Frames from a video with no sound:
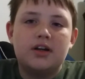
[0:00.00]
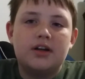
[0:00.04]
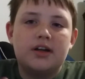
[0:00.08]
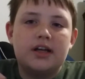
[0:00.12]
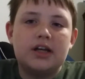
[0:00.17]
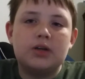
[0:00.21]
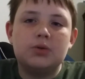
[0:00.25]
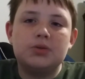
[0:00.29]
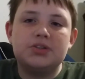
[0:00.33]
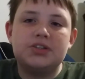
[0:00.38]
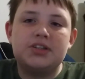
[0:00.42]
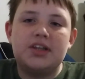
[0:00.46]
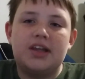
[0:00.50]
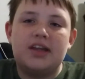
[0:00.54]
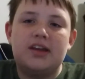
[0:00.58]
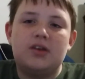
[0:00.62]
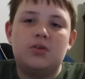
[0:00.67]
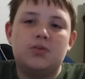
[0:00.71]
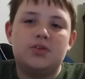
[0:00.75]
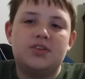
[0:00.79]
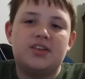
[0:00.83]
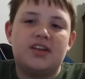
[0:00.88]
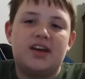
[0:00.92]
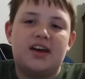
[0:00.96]
It was the
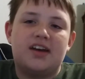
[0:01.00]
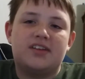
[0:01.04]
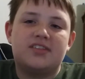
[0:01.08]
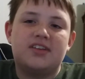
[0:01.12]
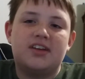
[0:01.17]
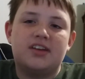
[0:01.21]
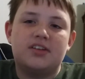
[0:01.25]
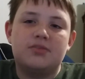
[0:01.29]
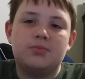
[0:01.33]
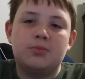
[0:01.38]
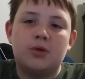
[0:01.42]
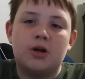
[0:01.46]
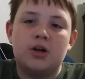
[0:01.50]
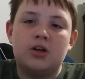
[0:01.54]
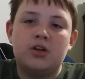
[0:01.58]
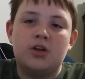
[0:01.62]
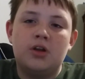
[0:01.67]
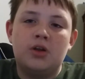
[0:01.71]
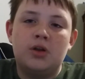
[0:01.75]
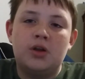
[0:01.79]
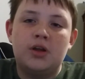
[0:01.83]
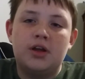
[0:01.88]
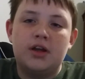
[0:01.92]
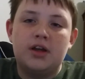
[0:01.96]
XS
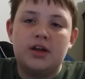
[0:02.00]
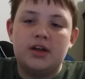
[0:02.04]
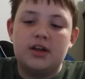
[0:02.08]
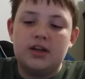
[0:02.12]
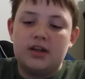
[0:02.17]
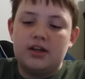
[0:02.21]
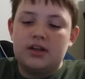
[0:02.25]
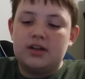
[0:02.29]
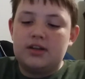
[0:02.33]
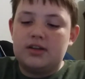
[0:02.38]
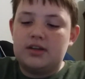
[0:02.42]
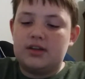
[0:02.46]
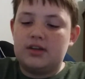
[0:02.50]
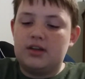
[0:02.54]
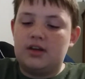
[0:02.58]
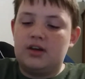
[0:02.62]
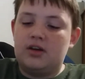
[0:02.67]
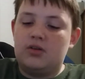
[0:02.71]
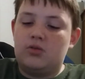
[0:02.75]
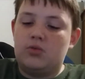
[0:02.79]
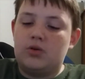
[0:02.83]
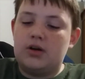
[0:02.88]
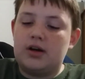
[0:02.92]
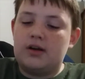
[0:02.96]
model,
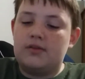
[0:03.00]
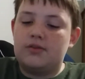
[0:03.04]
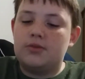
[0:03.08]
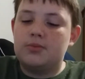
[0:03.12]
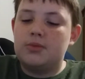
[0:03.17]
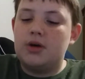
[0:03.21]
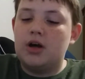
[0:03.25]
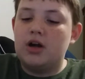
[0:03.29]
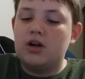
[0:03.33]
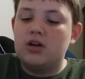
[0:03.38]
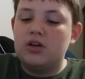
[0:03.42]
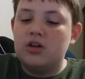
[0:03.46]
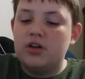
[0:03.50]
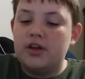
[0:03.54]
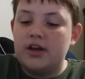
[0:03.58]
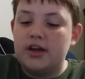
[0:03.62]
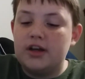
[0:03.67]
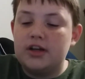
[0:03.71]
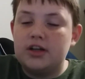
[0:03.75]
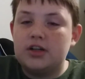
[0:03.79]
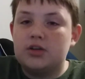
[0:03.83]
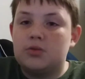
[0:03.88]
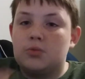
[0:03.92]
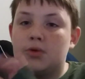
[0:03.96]
the whatever model,
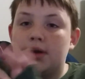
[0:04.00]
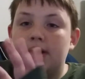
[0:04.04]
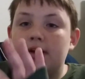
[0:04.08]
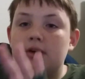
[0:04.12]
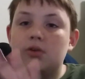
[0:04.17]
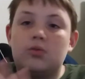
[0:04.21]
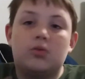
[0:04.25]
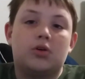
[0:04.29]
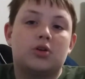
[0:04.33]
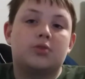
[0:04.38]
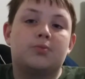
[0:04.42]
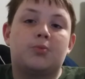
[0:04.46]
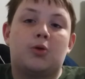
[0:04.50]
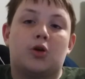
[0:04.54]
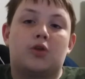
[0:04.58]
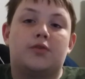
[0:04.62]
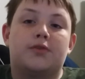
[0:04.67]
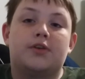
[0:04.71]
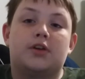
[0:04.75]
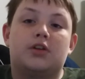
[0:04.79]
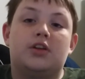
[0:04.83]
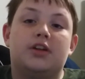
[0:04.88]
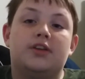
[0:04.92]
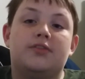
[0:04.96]
and it worked
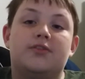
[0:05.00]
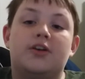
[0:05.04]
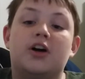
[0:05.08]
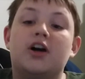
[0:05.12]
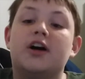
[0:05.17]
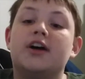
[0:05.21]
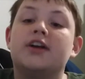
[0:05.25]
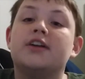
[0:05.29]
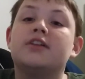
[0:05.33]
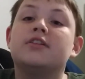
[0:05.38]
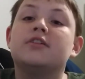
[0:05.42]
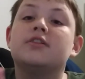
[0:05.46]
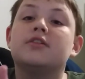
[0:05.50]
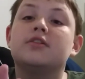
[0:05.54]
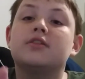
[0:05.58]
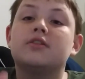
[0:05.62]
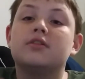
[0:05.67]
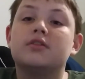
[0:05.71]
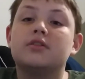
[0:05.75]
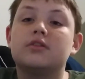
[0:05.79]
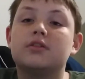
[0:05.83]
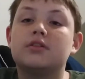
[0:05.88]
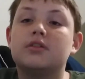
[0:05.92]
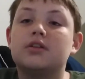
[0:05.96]
perfectly fine.
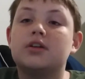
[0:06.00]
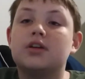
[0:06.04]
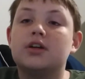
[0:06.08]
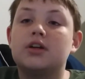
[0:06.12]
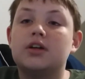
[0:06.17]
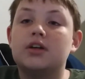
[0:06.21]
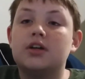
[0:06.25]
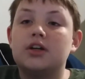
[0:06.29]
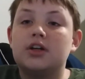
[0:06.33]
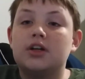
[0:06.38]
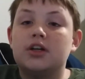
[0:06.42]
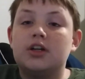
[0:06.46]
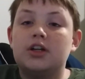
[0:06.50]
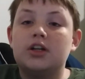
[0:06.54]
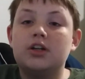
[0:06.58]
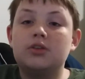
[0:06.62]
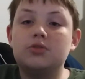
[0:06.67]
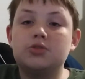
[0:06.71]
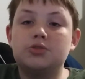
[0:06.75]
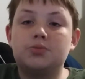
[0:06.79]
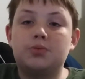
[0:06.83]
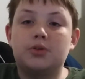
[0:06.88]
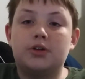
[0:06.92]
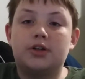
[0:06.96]
It
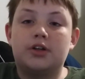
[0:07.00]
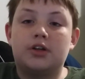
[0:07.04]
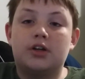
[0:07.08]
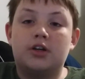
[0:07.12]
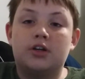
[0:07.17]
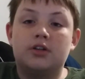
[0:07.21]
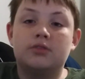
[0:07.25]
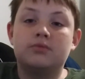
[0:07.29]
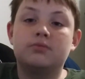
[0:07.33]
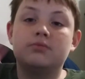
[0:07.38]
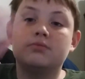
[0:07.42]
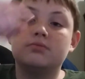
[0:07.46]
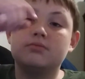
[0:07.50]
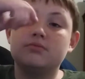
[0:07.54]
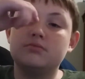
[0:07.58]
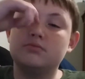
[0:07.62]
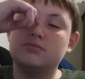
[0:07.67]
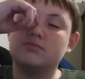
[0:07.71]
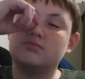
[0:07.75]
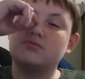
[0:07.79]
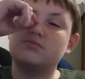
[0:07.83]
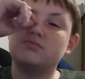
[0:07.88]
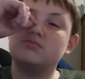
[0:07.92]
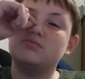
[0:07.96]
was pretty good.
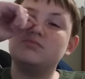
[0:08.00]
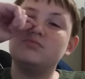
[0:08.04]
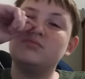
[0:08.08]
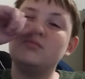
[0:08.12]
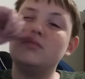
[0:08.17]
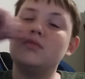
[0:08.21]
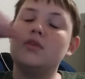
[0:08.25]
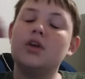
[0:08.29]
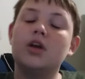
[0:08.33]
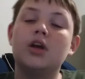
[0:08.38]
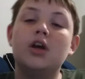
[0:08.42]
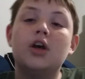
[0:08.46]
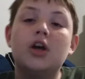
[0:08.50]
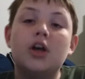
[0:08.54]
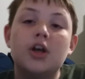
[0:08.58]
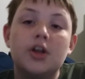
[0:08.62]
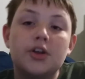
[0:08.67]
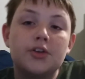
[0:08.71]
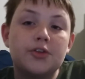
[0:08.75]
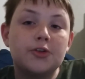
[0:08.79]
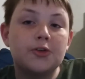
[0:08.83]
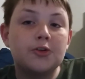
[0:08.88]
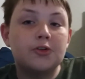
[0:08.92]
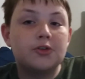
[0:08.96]

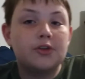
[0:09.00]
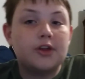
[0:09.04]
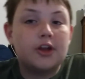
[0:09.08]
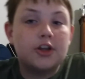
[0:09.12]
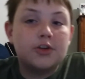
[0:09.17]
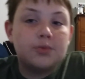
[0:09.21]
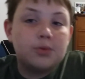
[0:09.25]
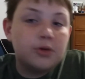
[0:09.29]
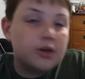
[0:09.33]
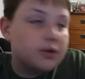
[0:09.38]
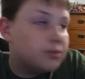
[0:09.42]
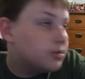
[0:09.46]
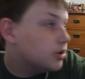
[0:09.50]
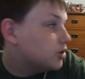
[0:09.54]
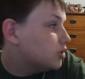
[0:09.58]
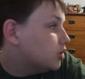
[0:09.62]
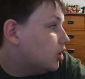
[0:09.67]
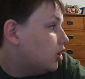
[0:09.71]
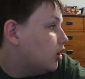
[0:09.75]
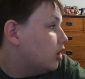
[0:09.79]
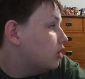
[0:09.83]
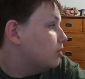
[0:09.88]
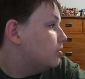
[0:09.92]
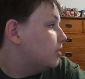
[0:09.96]
So that's pretty much
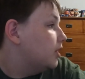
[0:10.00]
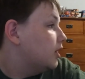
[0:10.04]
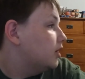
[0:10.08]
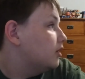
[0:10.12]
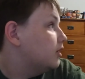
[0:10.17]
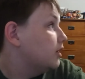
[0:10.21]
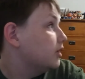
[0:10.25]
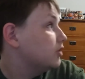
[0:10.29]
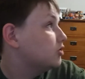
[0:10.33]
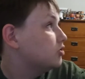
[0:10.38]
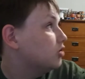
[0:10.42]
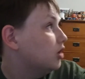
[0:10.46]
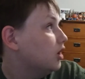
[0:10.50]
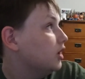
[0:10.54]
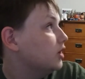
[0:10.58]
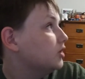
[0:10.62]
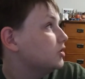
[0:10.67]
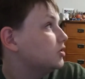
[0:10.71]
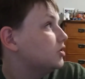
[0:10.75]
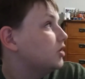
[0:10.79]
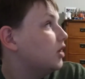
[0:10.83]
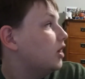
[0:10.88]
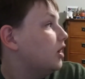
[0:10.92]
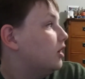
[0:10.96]
all my
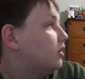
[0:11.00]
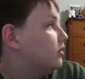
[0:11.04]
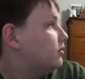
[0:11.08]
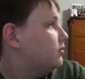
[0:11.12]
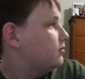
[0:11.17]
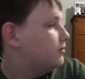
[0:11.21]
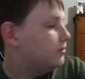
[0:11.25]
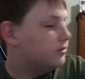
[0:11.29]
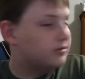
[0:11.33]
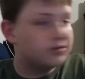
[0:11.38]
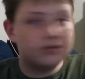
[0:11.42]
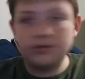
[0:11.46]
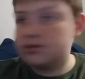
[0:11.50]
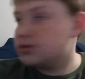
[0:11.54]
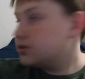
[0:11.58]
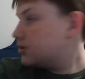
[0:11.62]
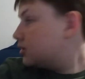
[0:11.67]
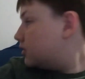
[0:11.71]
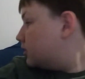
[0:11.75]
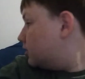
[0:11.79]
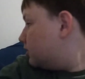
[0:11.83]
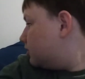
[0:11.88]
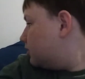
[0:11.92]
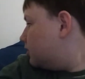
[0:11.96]
electronic stuff.
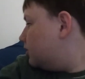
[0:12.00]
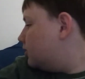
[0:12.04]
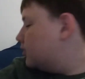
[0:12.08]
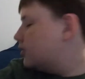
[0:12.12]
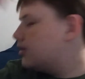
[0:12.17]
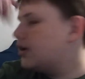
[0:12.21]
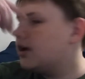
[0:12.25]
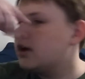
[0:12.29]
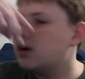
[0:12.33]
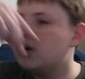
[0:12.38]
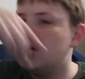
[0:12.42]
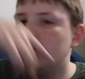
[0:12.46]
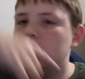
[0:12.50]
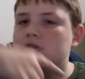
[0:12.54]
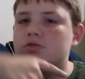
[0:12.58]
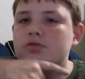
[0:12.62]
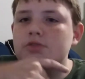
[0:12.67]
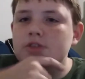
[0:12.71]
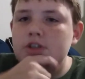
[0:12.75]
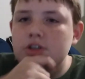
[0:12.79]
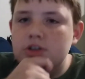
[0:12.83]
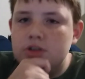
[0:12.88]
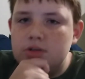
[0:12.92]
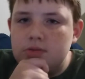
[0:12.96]
Is that all of
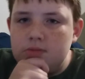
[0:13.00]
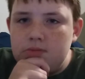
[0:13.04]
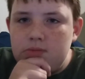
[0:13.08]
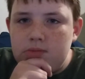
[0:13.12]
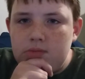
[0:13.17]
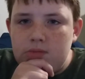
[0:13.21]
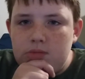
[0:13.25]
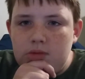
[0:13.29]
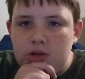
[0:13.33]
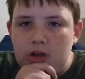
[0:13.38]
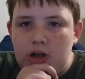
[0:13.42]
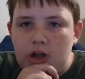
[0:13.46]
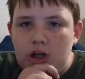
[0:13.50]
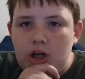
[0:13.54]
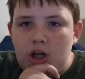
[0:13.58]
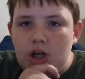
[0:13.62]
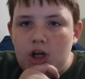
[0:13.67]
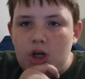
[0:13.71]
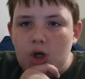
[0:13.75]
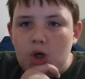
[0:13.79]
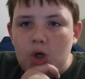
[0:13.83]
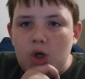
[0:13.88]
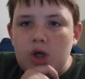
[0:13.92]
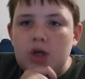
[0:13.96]
it?
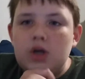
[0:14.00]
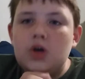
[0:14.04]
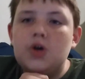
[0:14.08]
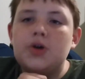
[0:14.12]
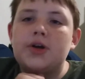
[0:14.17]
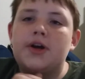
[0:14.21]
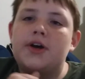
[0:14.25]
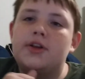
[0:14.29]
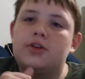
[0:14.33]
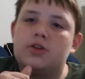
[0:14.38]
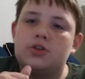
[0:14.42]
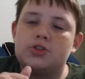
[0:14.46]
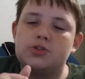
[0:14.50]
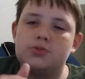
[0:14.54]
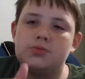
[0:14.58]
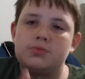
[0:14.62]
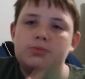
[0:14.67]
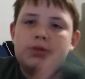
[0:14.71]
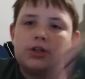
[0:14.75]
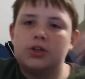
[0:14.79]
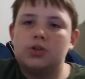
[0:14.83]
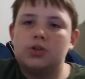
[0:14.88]
Oh yeah, there's my